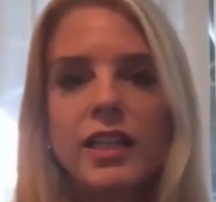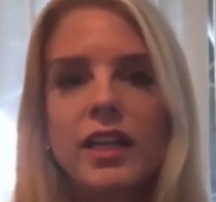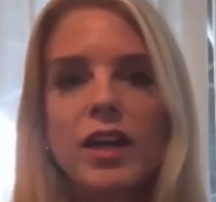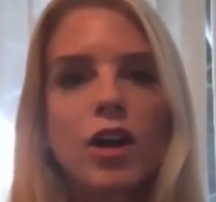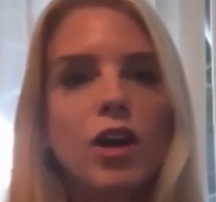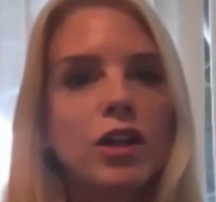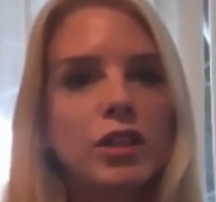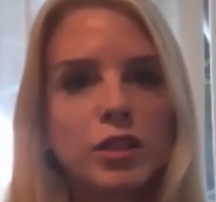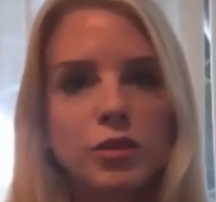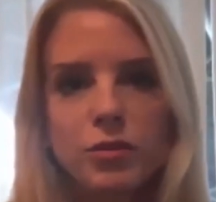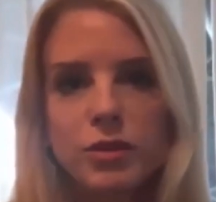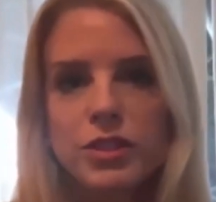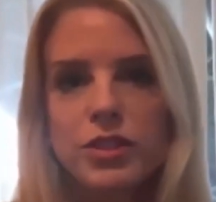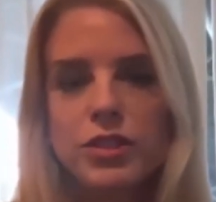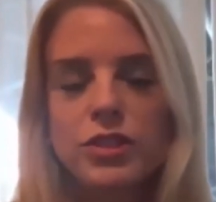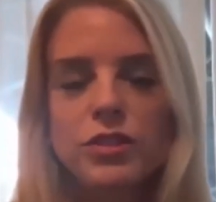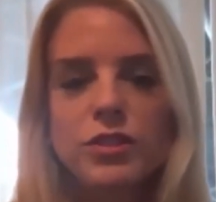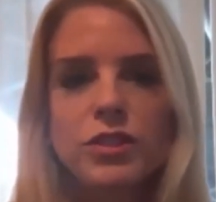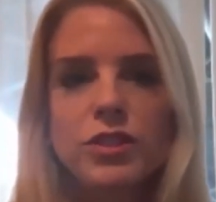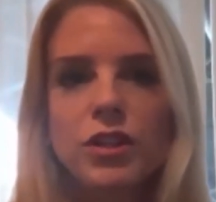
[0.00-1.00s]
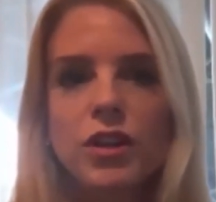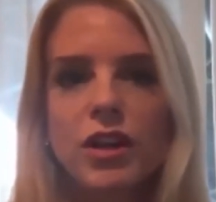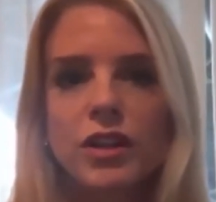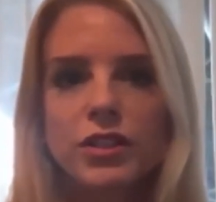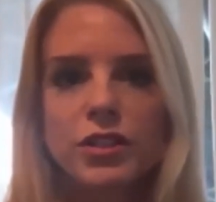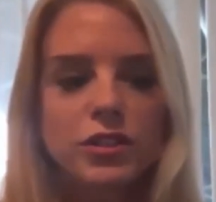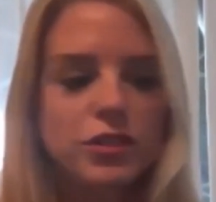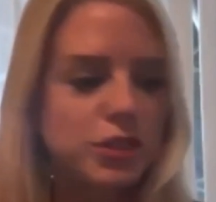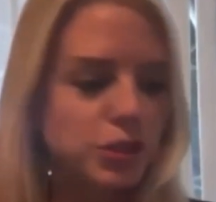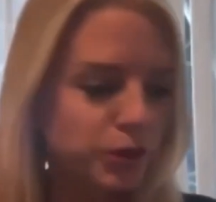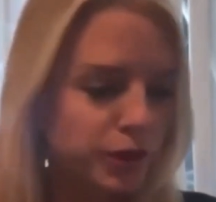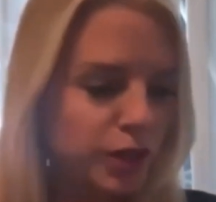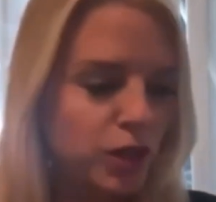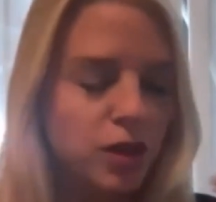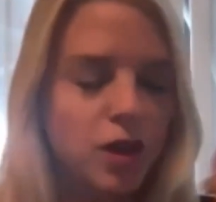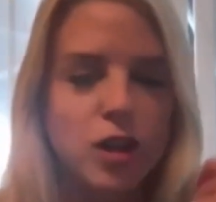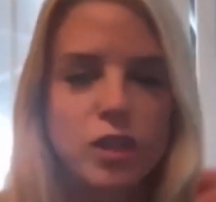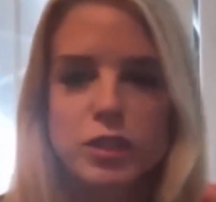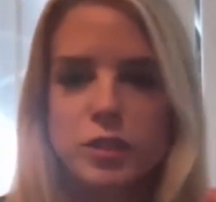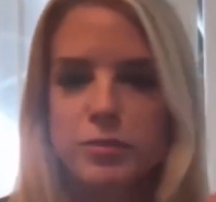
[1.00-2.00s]
All he wants to do is talk to you. So he
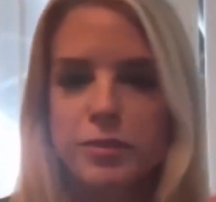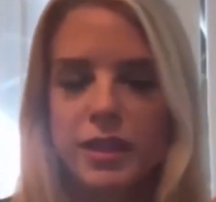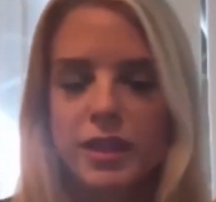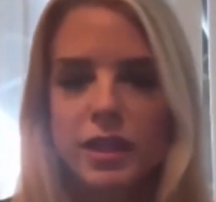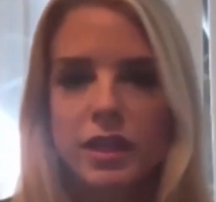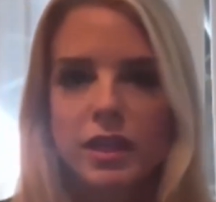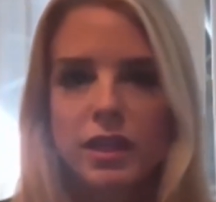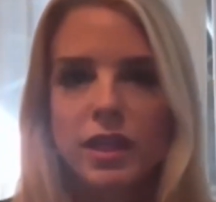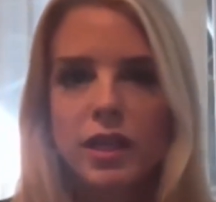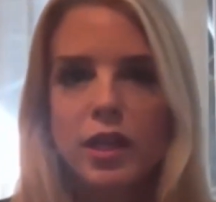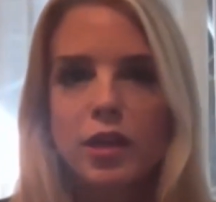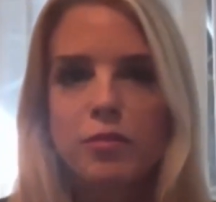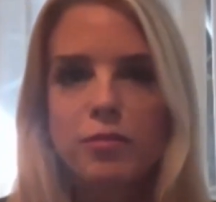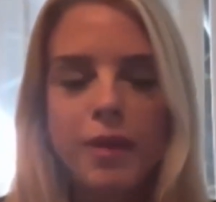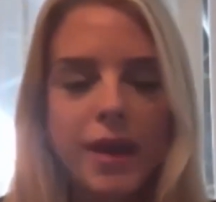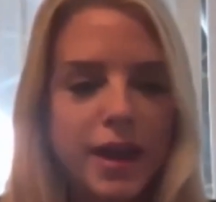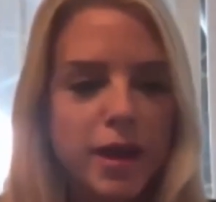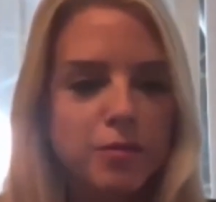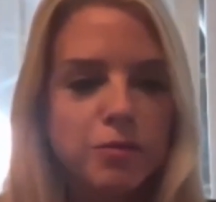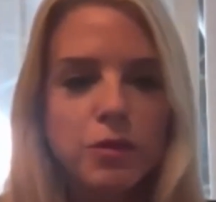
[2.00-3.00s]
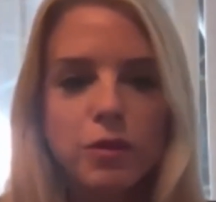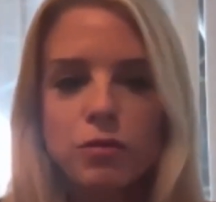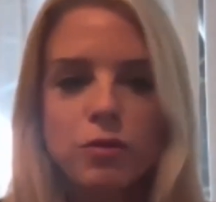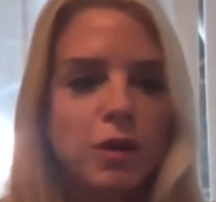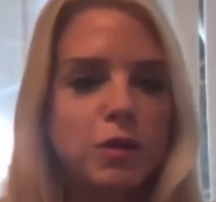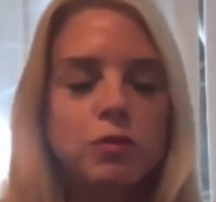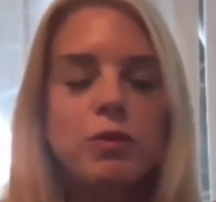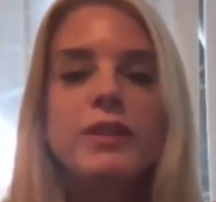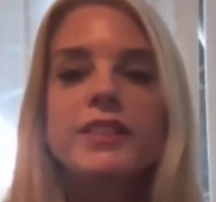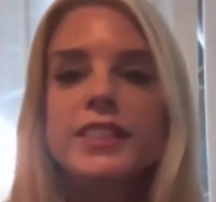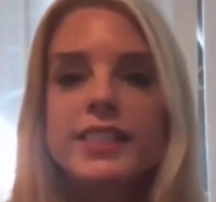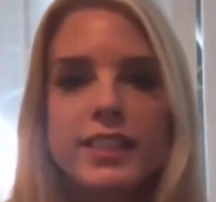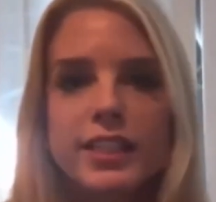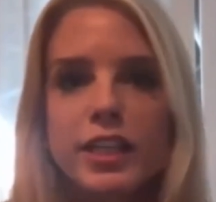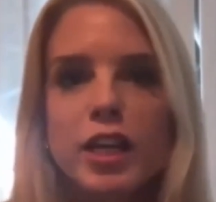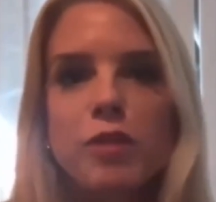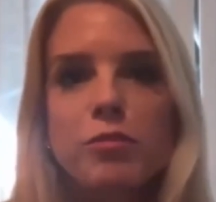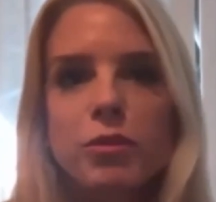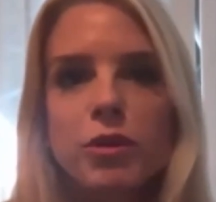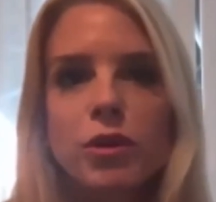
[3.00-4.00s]
calls me. Pam, what's the
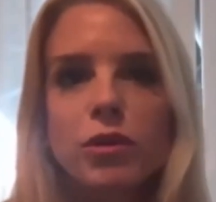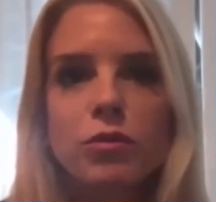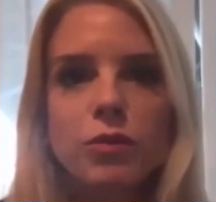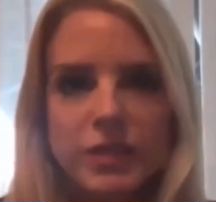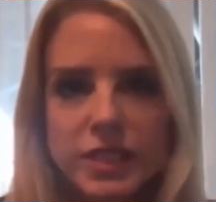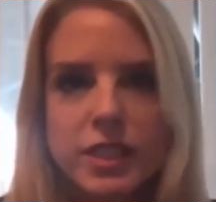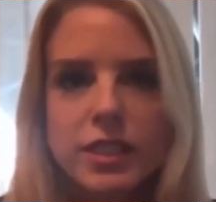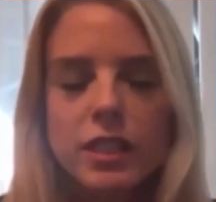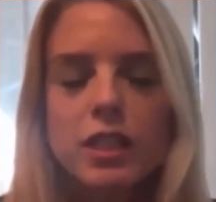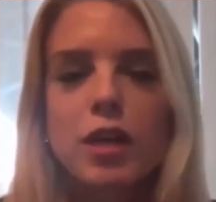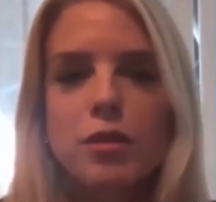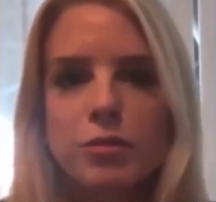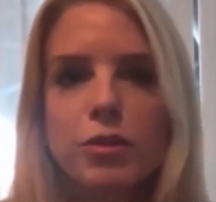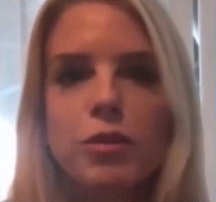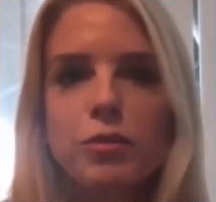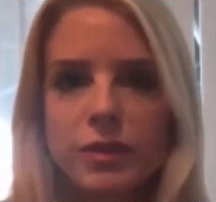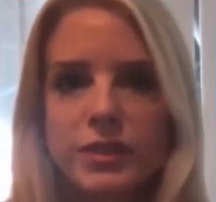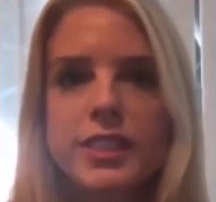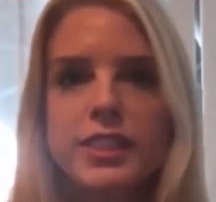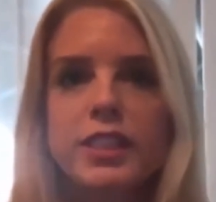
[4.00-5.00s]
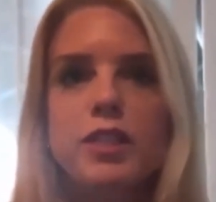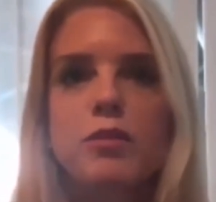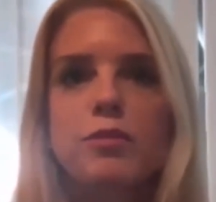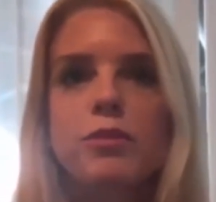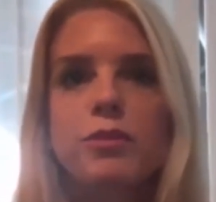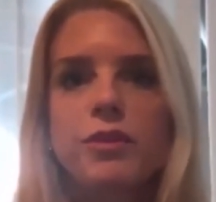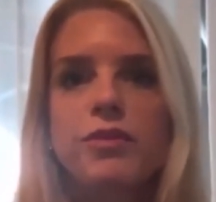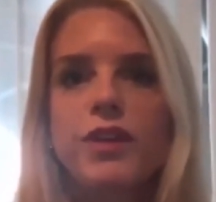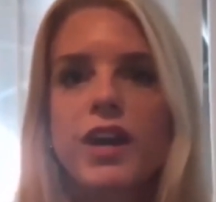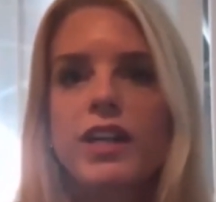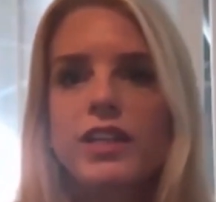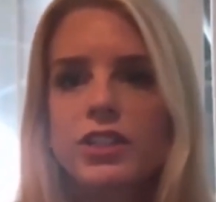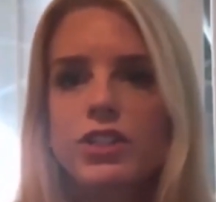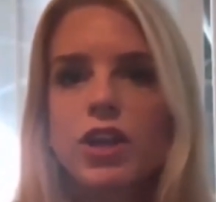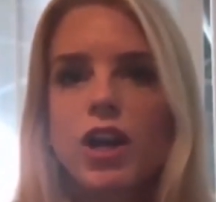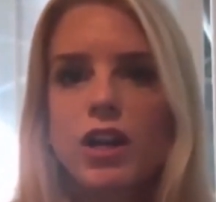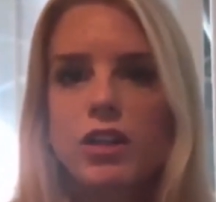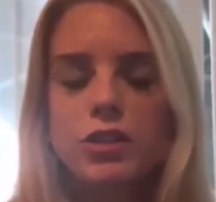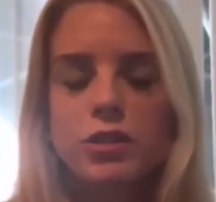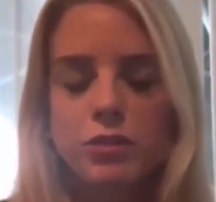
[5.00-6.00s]
number? What's the number? What's the number? We've got to
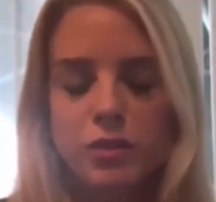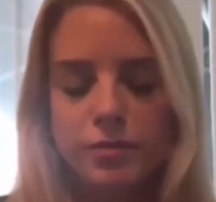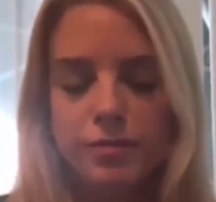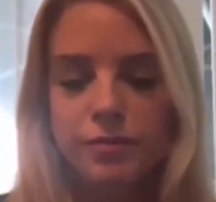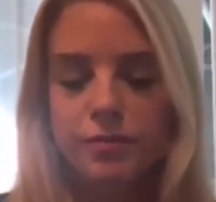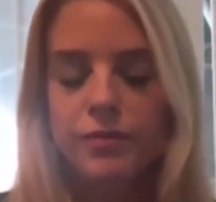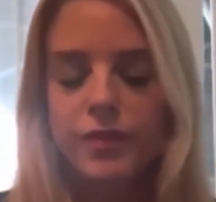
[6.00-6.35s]
talk to him.